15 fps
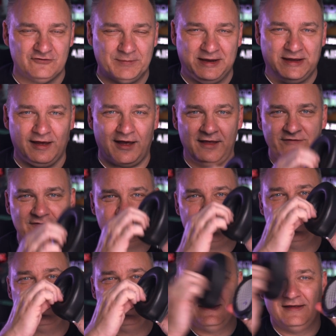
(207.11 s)
because
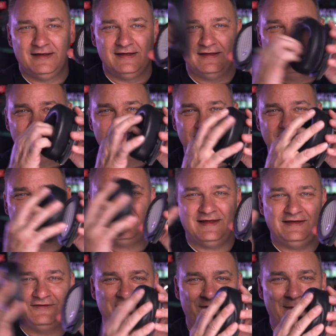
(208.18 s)
these
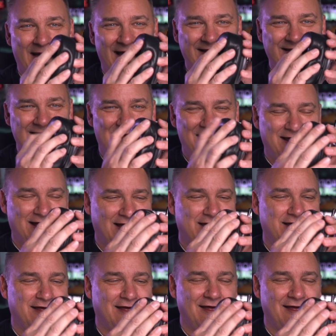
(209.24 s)
things are magnetic.